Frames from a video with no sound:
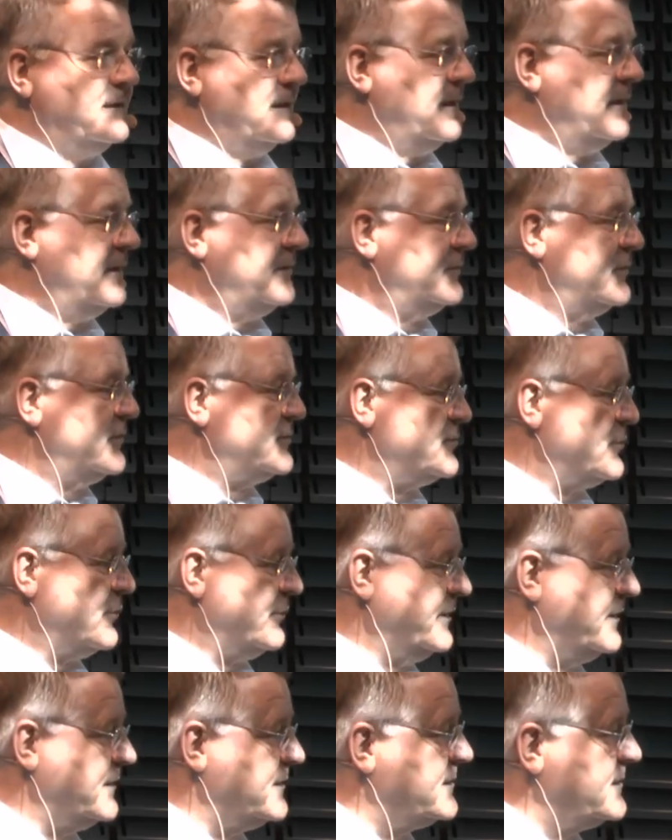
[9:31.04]
uh, the
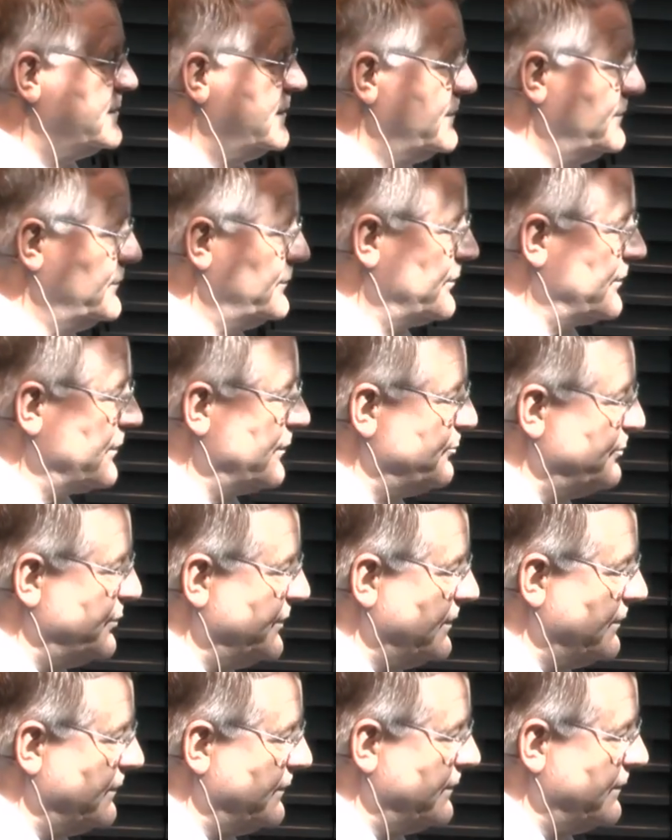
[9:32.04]
joint
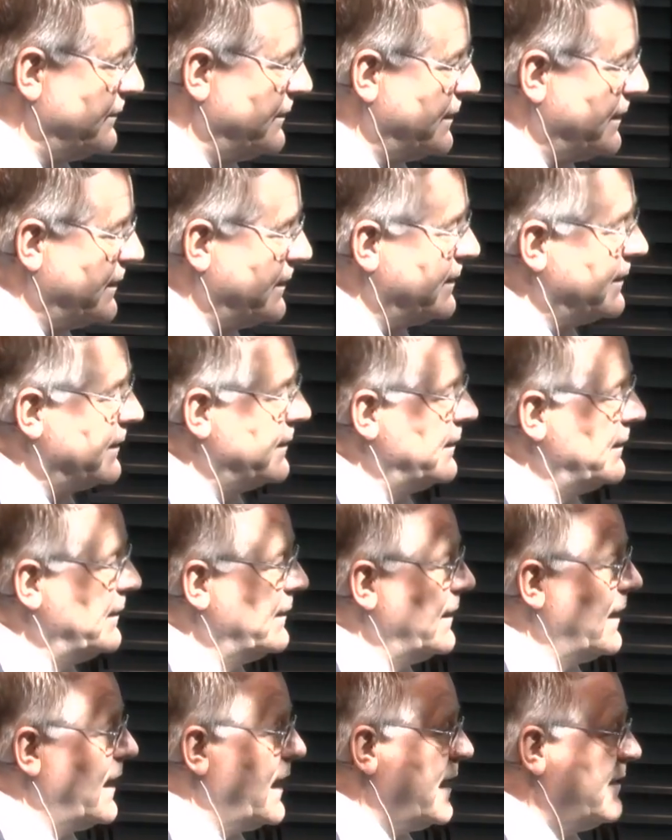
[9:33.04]
European uh,
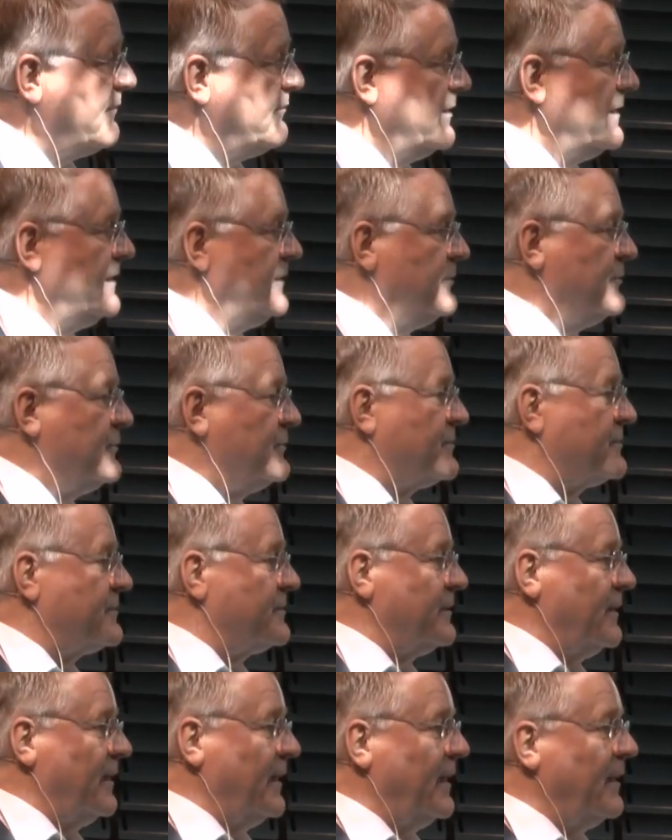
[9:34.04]
avenues